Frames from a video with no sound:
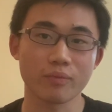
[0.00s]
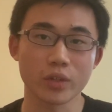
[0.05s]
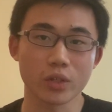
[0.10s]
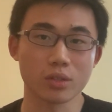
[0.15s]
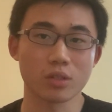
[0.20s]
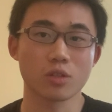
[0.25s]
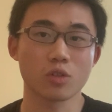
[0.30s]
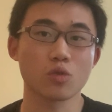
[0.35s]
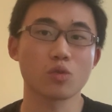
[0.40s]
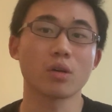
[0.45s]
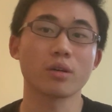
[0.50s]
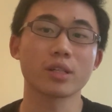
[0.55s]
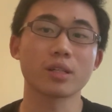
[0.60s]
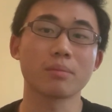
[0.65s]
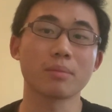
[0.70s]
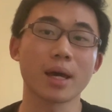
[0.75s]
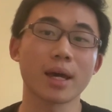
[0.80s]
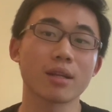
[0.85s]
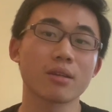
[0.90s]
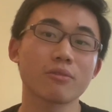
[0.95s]
there's a strong
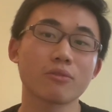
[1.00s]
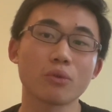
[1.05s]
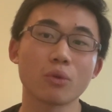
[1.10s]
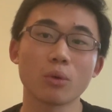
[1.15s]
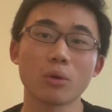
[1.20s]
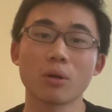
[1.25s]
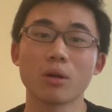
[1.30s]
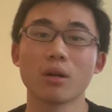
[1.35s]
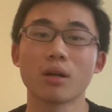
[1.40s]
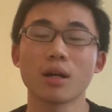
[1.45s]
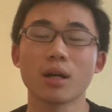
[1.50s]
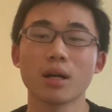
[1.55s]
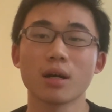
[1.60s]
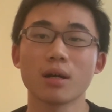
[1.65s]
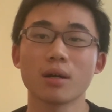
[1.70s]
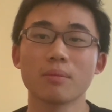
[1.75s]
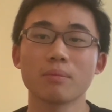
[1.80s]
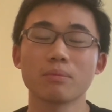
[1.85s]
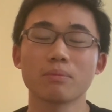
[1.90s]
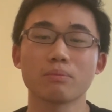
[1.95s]
demand for
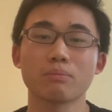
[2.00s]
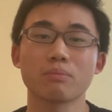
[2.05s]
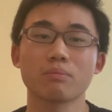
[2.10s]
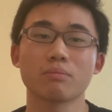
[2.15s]
um,